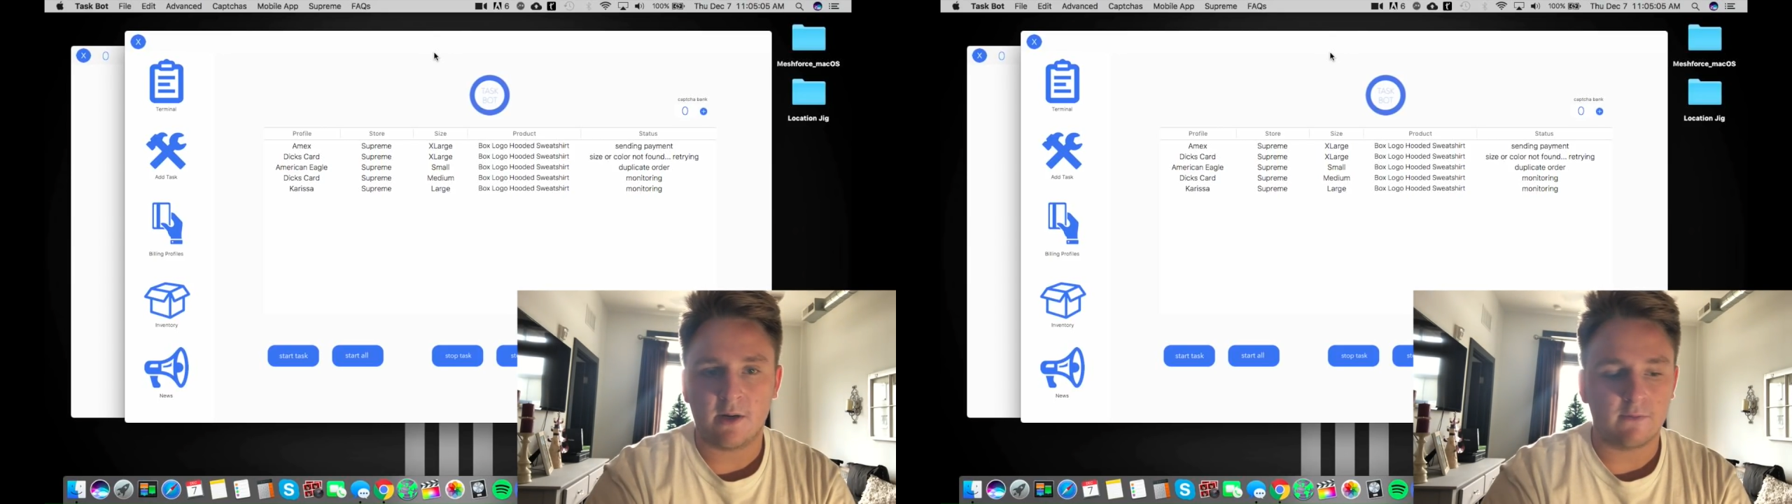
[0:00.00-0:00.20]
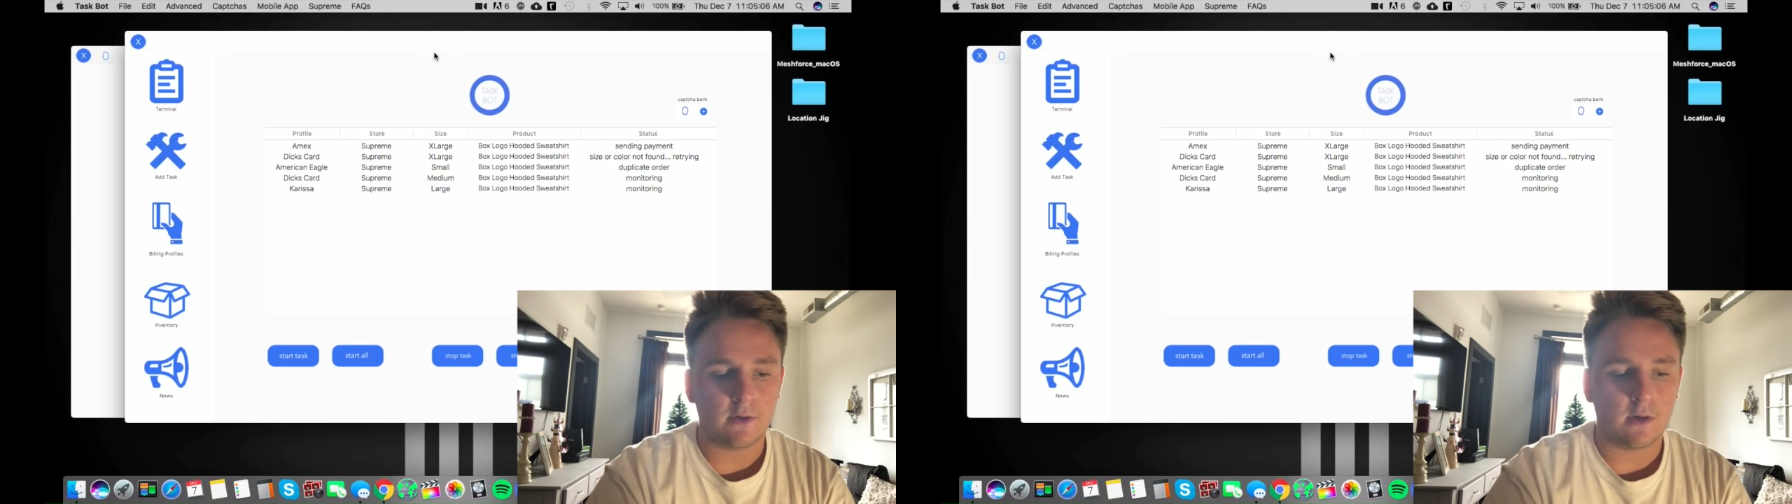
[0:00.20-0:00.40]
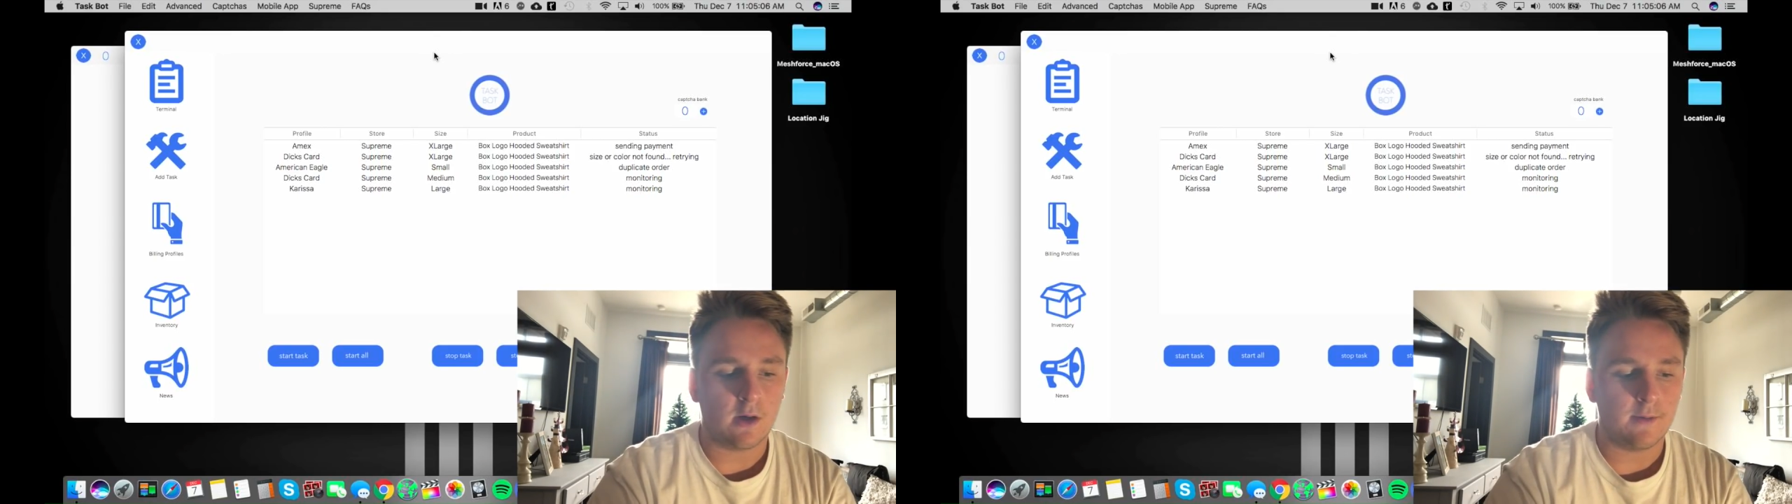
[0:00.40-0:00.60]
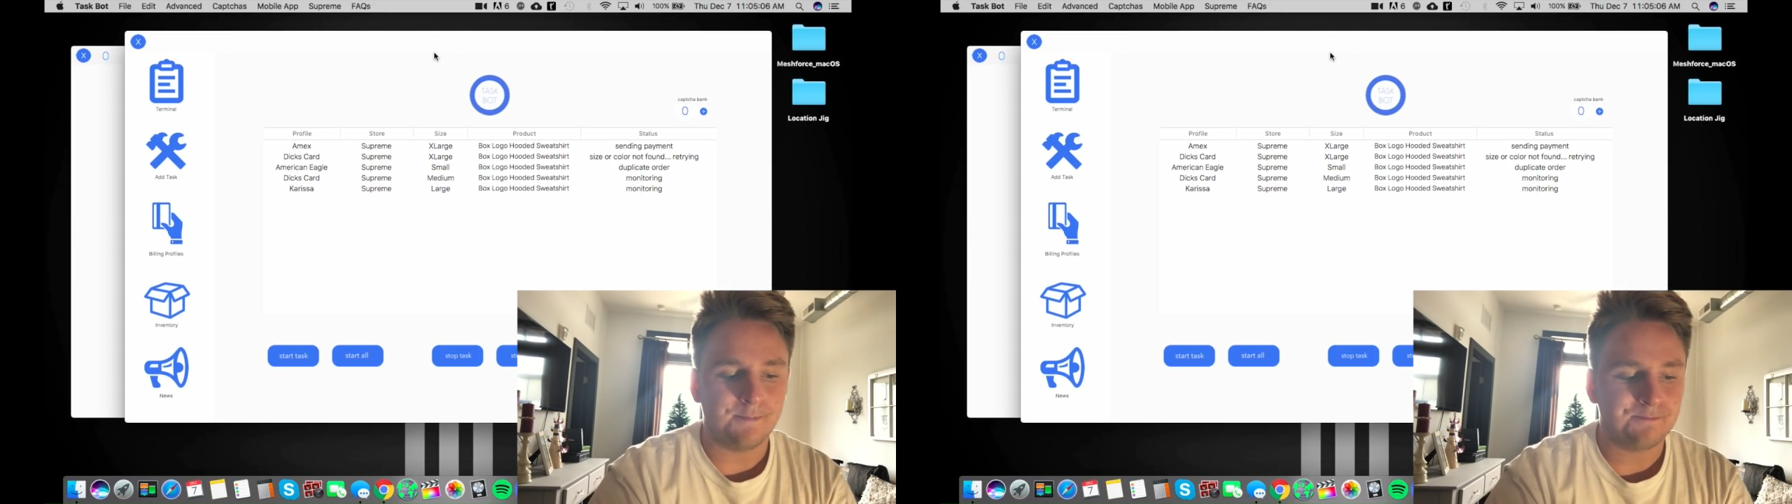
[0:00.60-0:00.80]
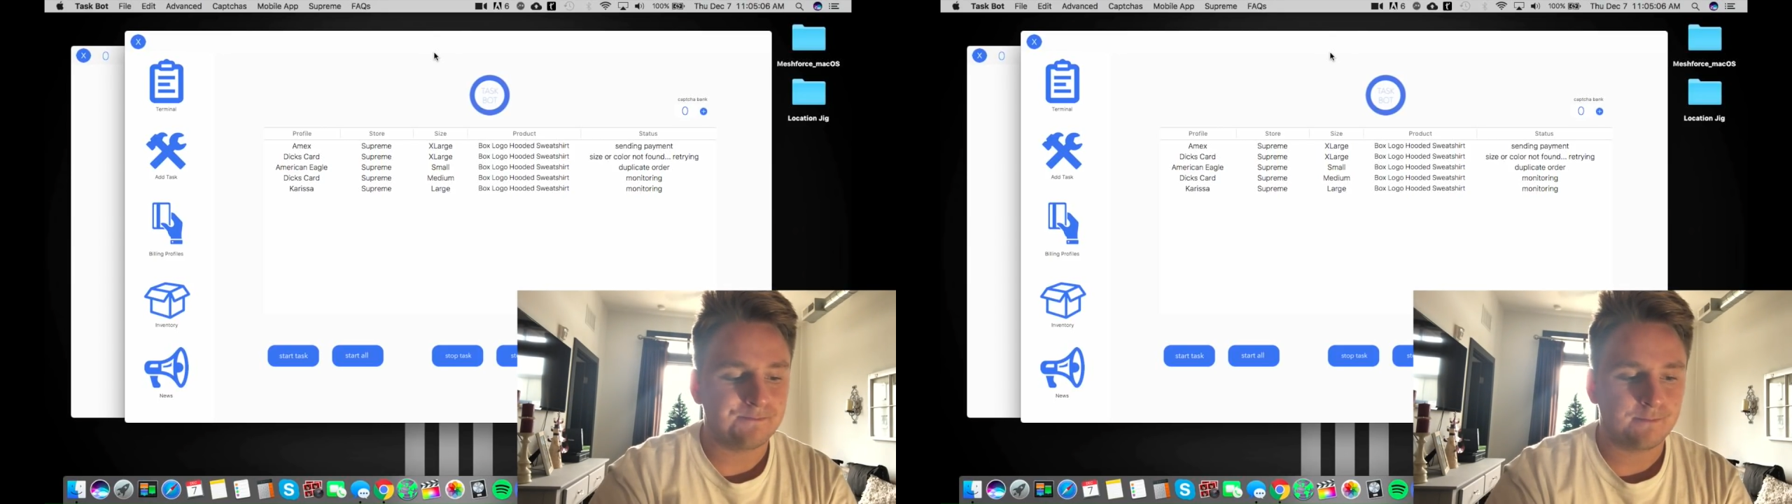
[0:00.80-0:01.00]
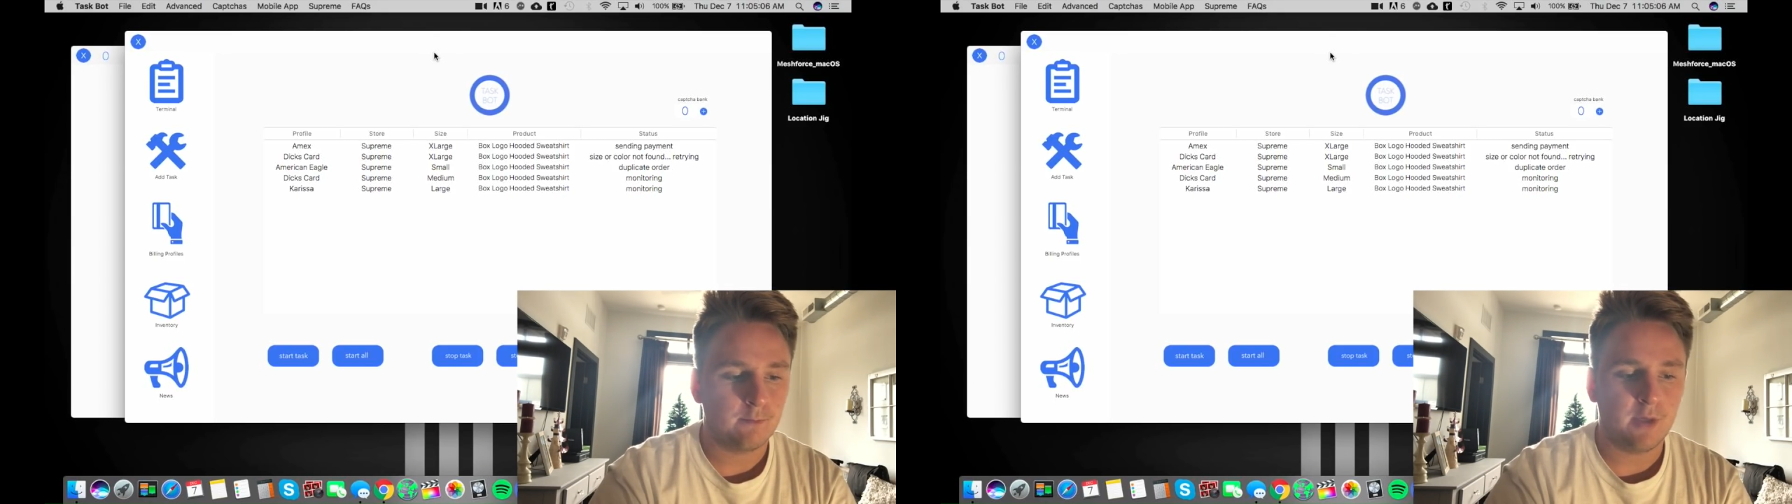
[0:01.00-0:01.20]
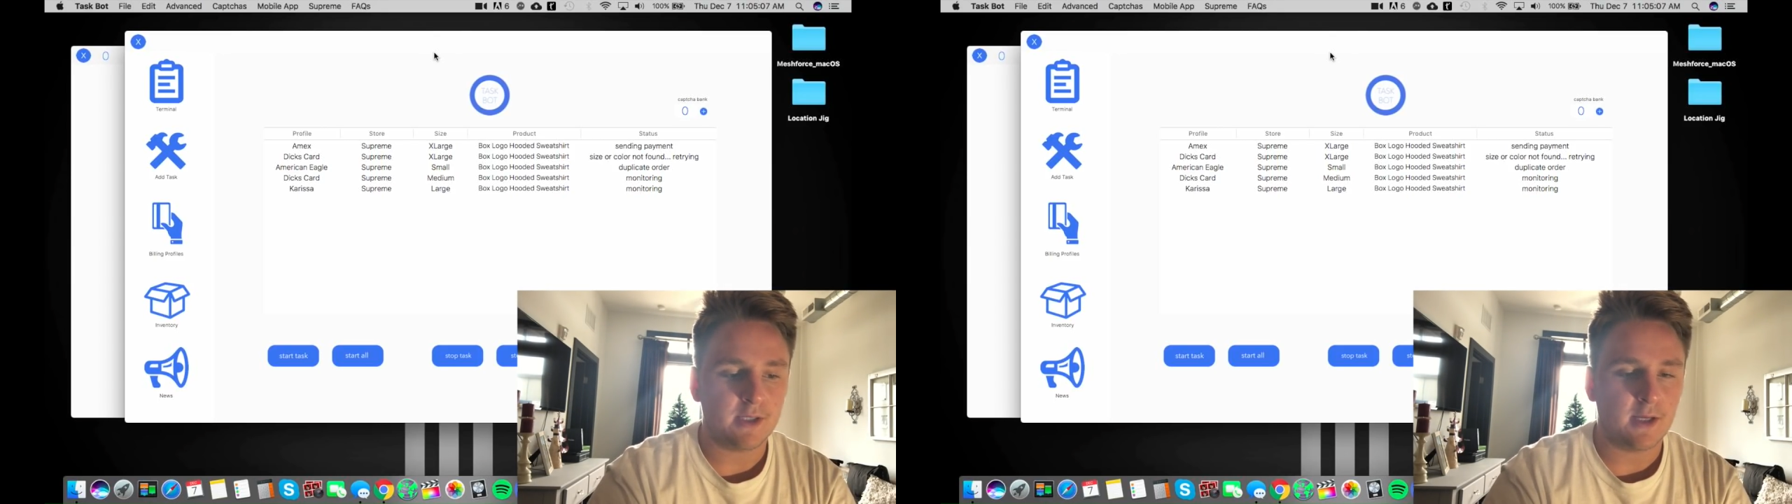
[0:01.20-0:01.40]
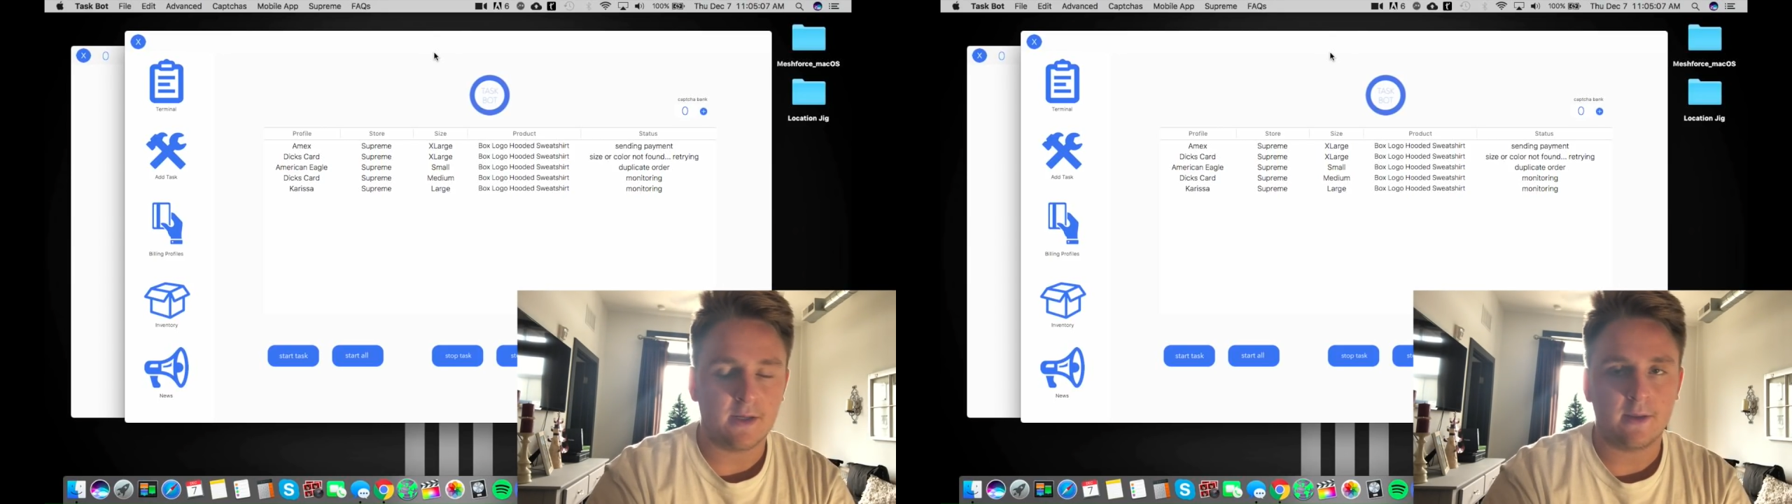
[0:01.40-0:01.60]
never
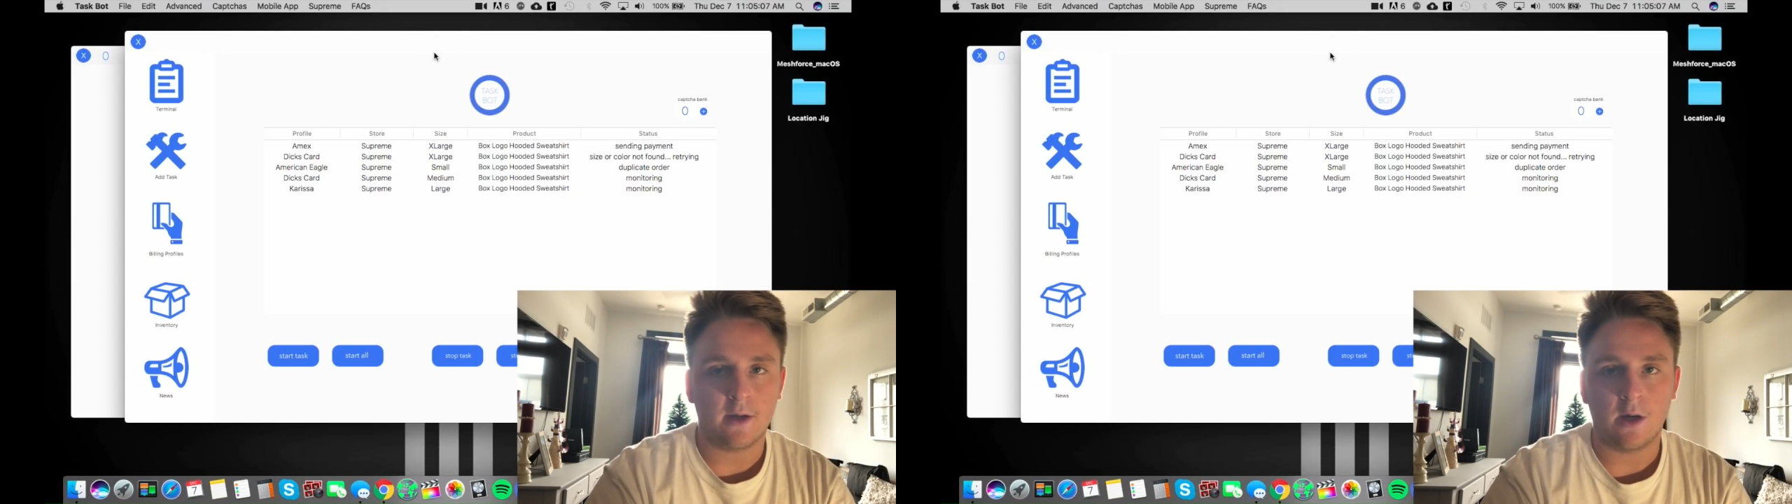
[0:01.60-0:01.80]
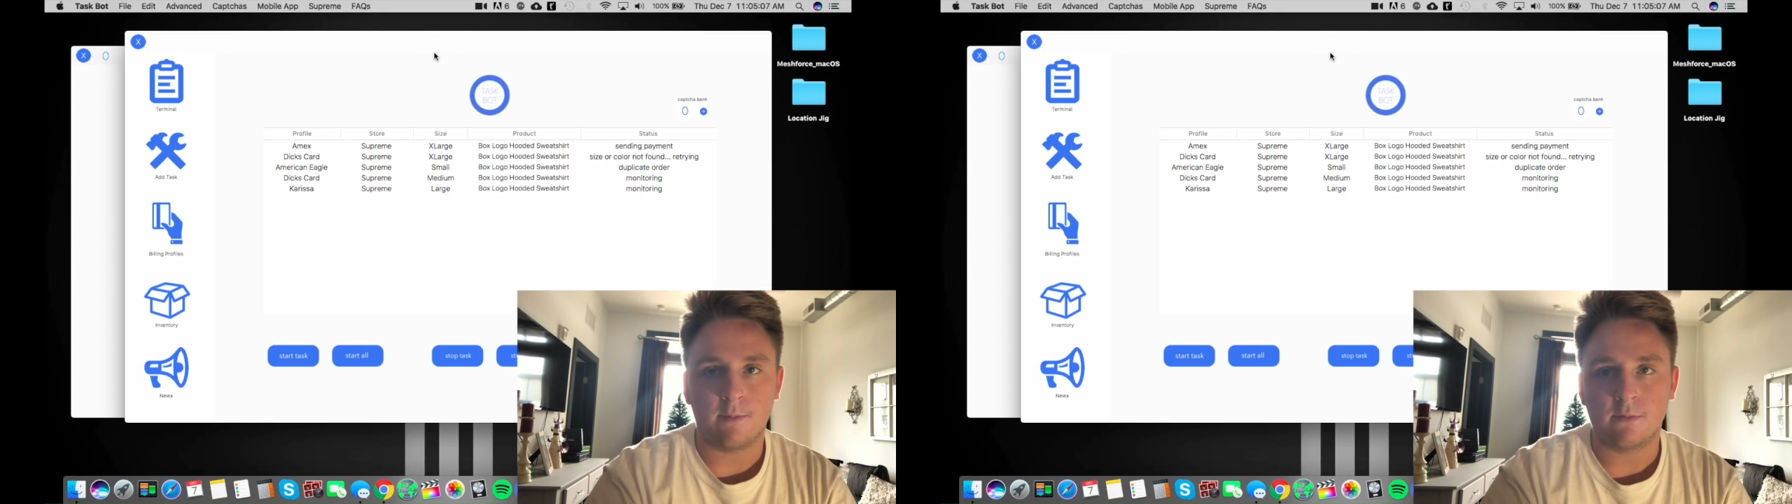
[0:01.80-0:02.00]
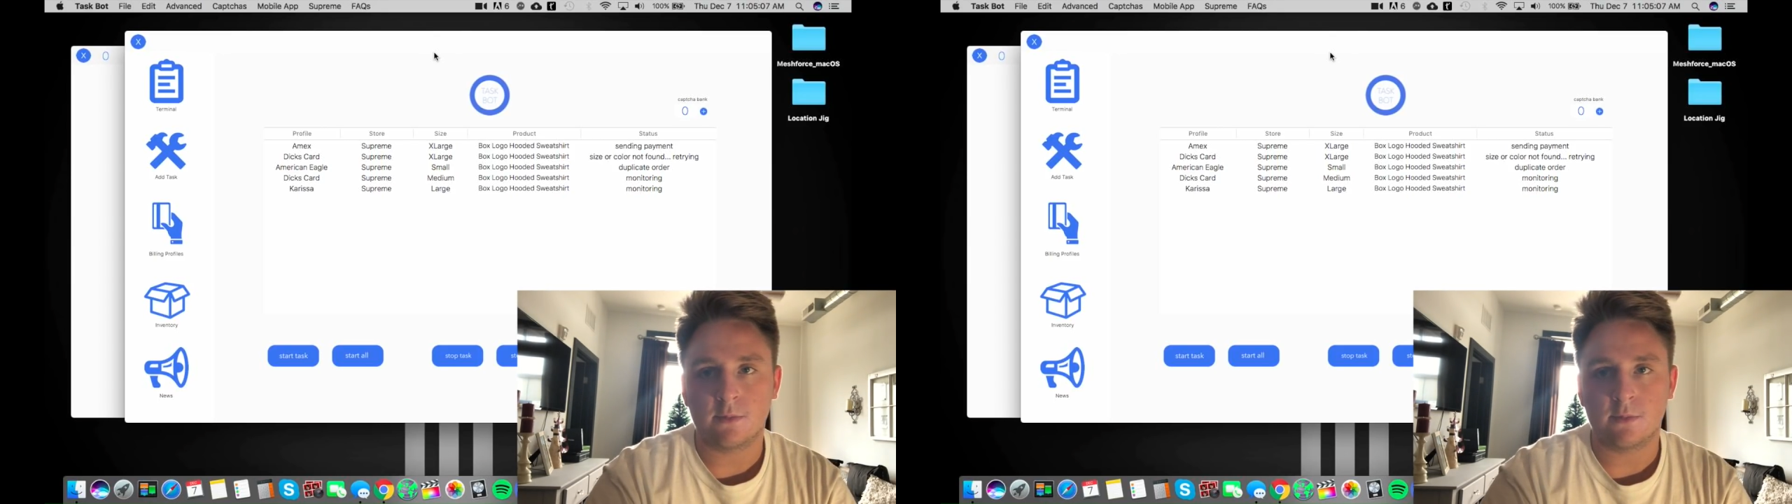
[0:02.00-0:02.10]
picked anything up.